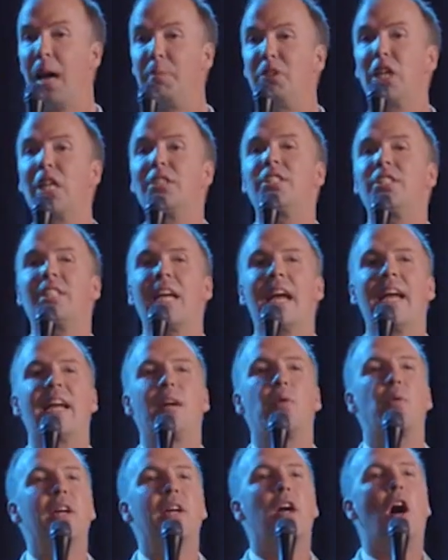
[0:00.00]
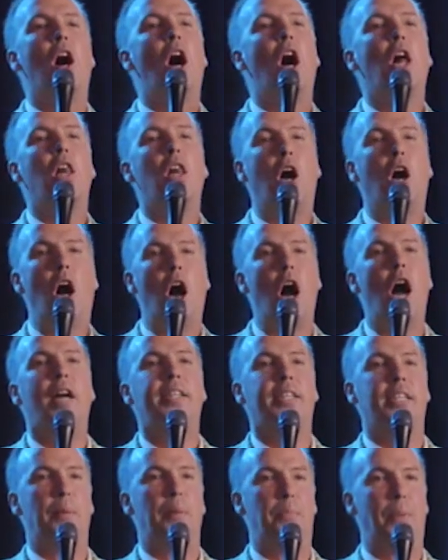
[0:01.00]
I'm just saying we all
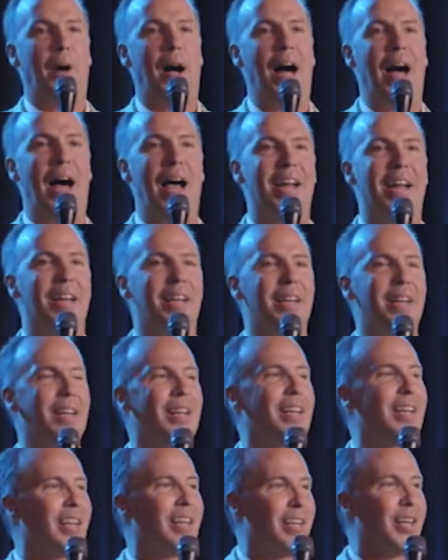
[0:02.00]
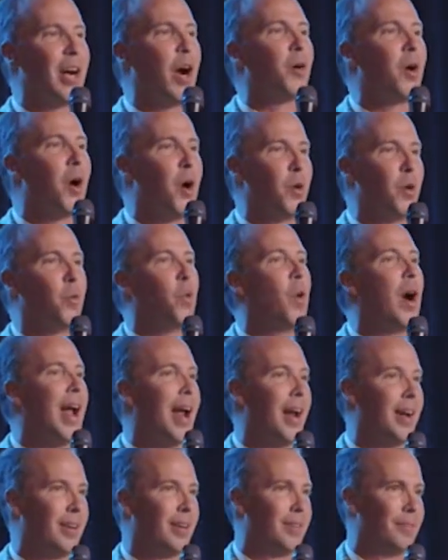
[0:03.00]
occupy in our own
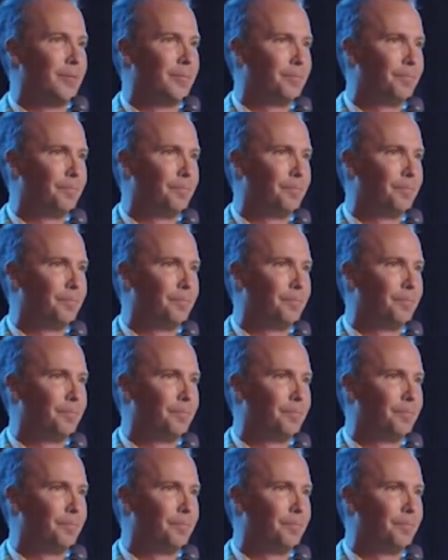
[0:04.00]
way.